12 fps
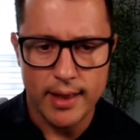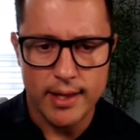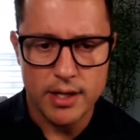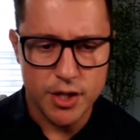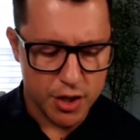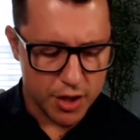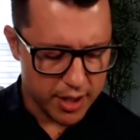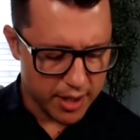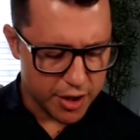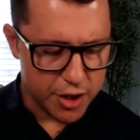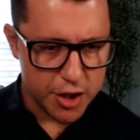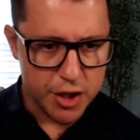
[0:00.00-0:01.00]

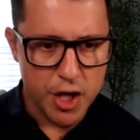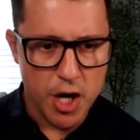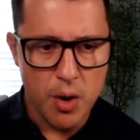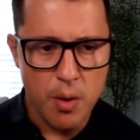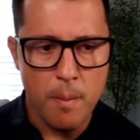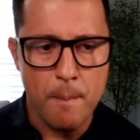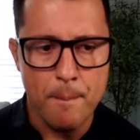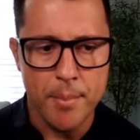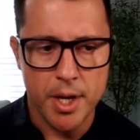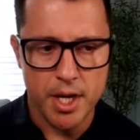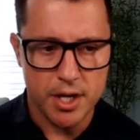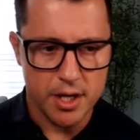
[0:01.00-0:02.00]
There's no
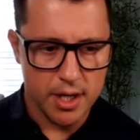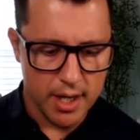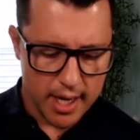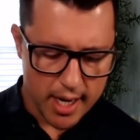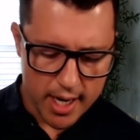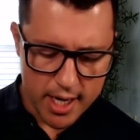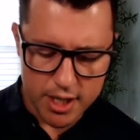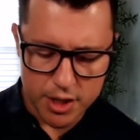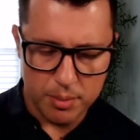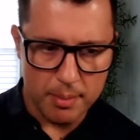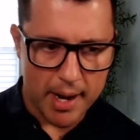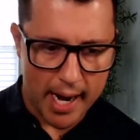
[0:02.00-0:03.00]
meter into
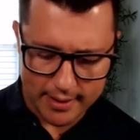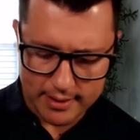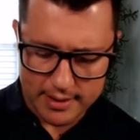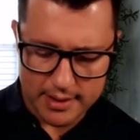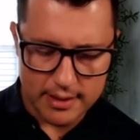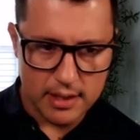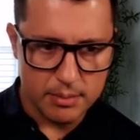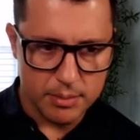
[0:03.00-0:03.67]
my system.